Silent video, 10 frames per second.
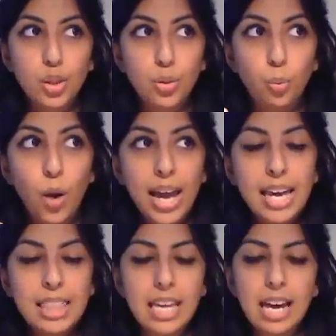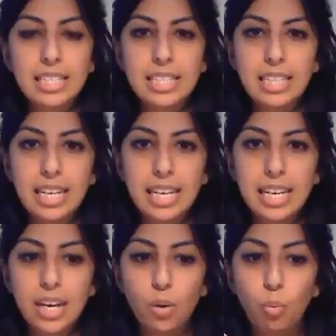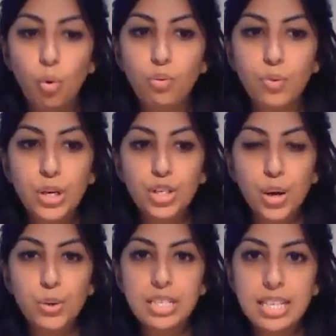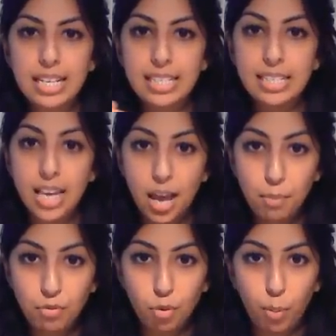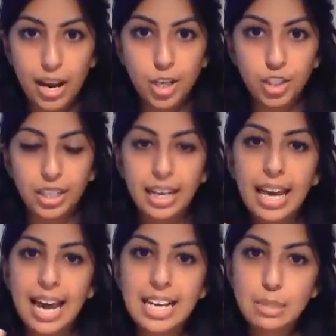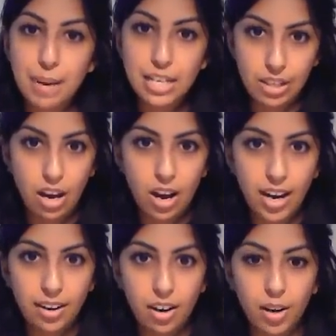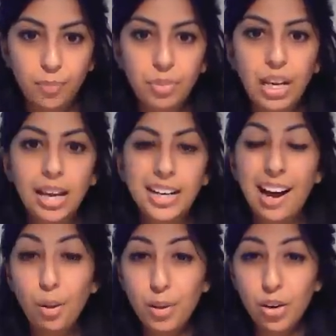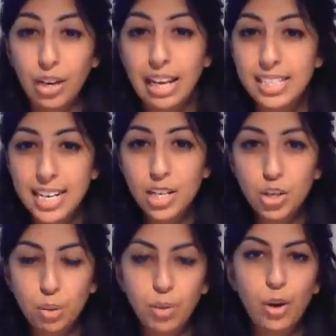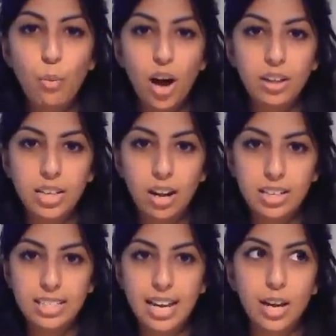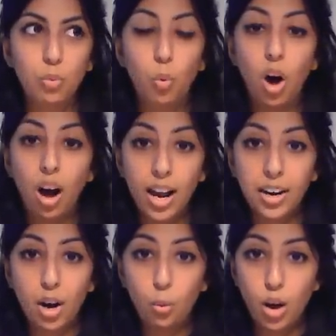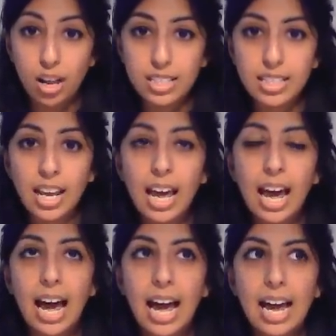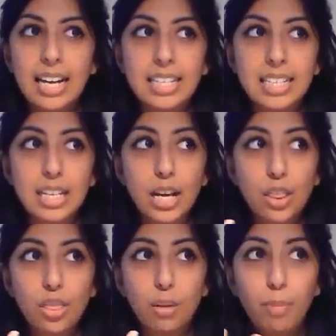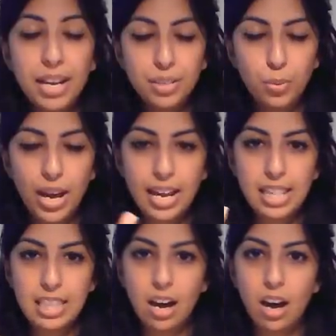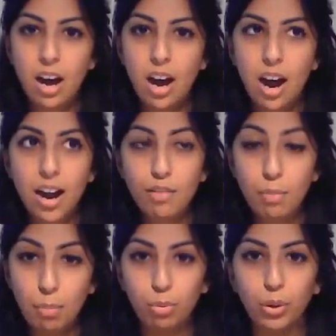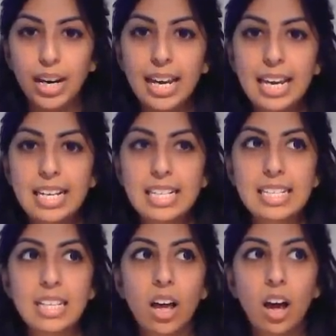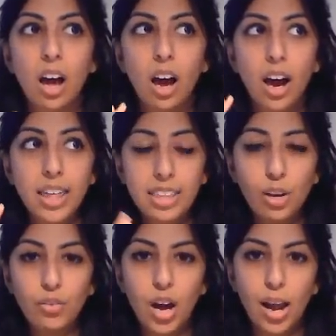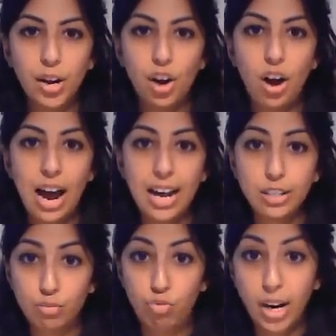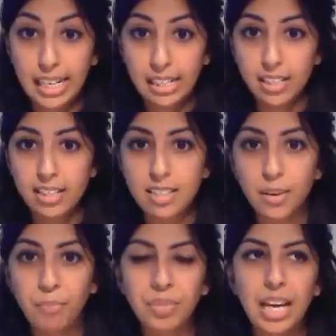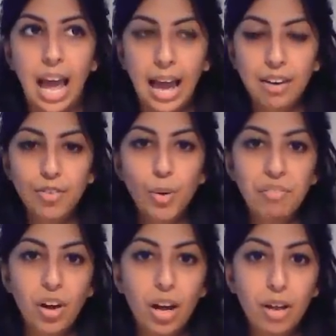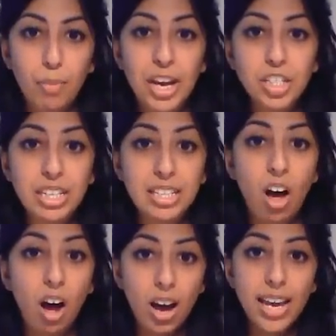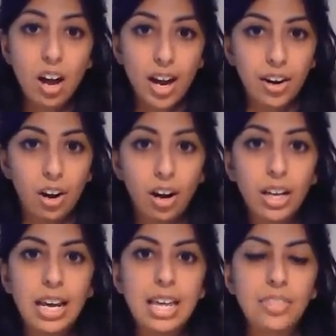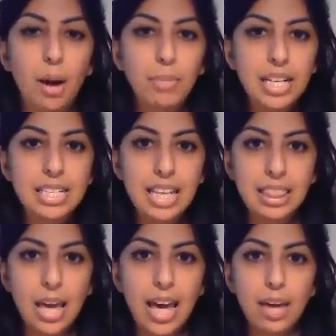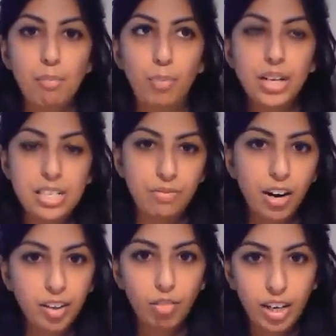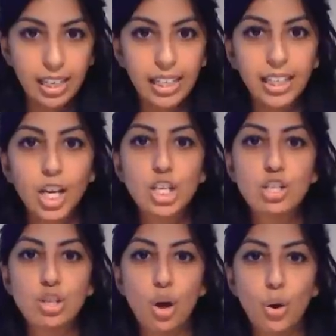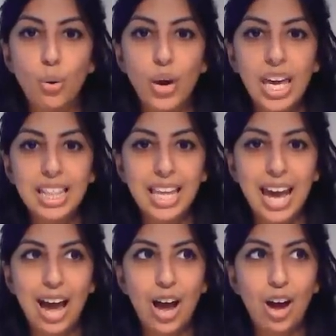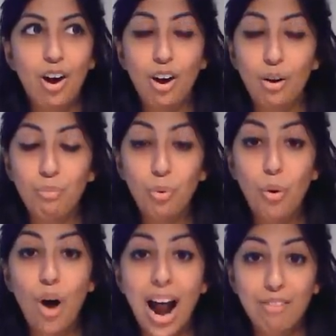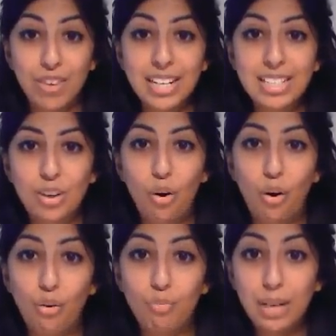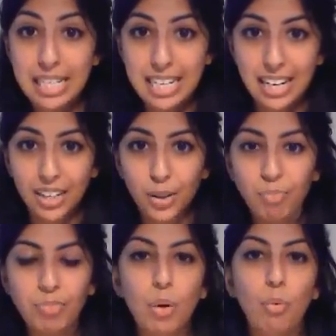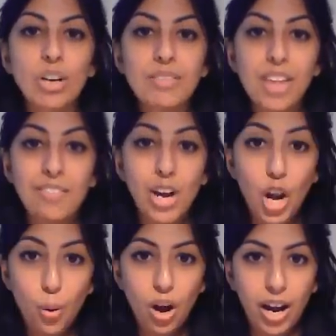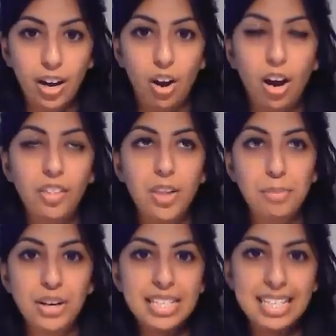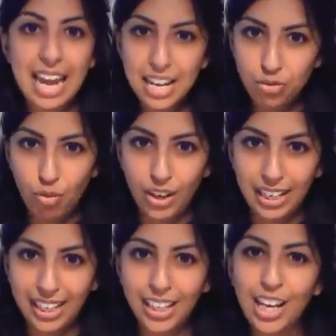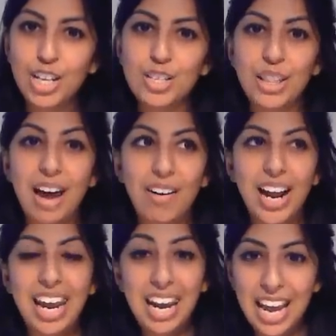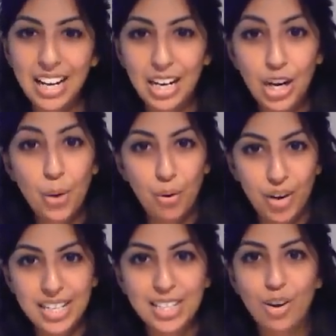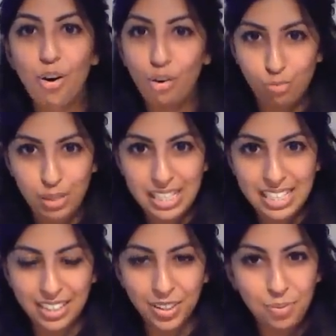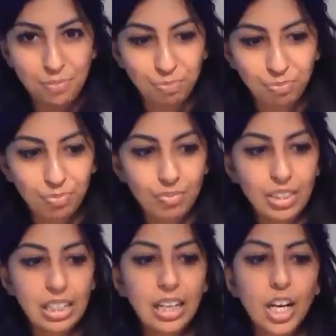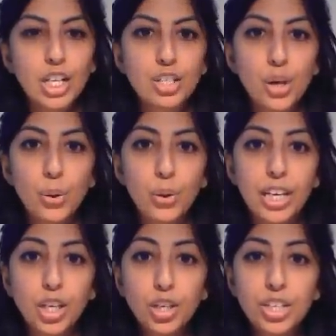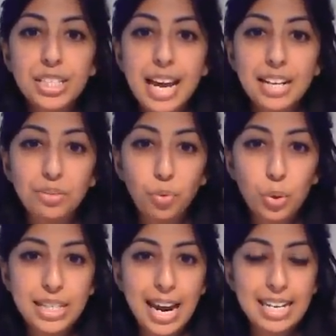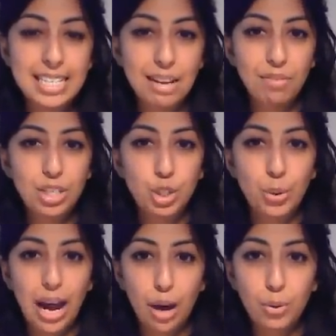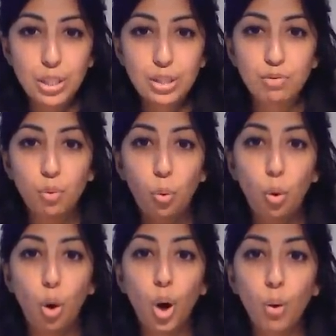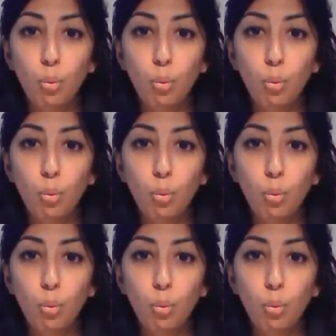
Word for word: the way that the warfarin dose is determined for a patient is based on the INR. Now I'll be honest, it took me a while to understand what INR was, and the best way that I remember it is I think of INR as runniness. And if you have a, if a patient has a high INR, that means that their blood is very runny, so they are more at risk of bleeding. Whereas if they have a low INR, their blood is less runny, so they're at lower risk of bleeding. So it usually takes 48 to 72 hours for